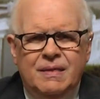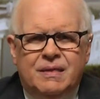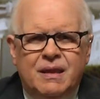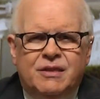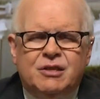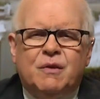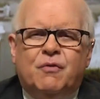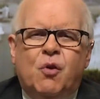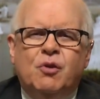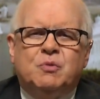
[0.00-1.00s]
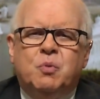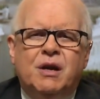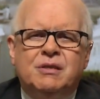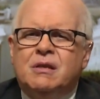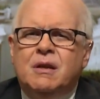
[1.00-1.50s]
this, of course,
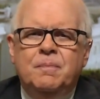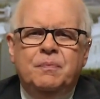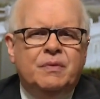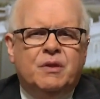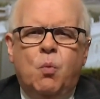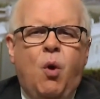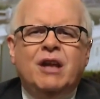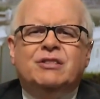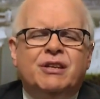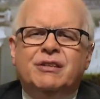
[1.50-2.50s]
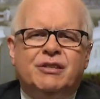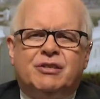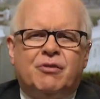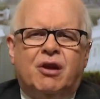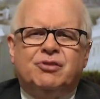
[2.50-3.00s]
was the wanton
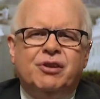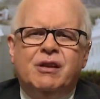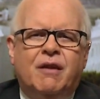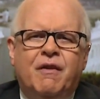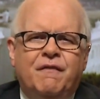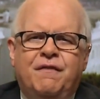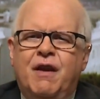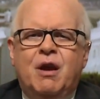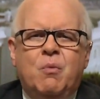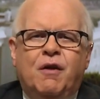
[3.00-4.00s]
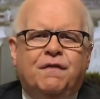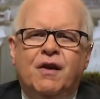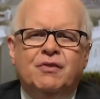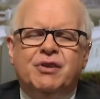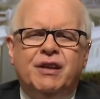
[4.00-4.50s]
destruction of a very
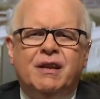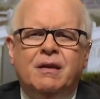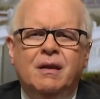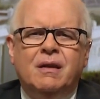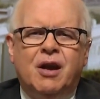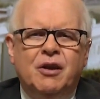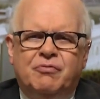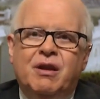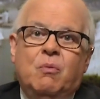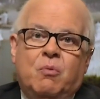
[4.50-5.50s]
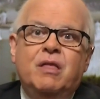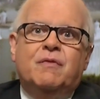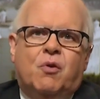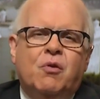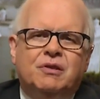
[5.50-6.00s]
well-functioning country with,
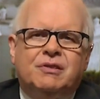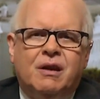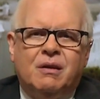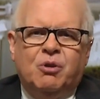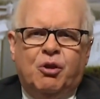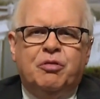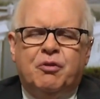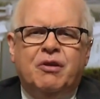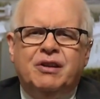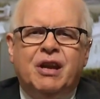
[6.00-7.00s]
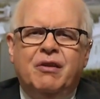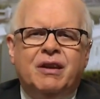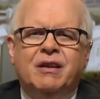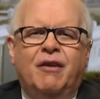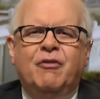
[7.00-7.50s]
of course, an
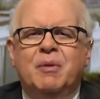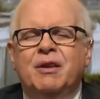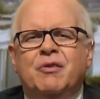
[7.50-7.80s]
authoritarian government, no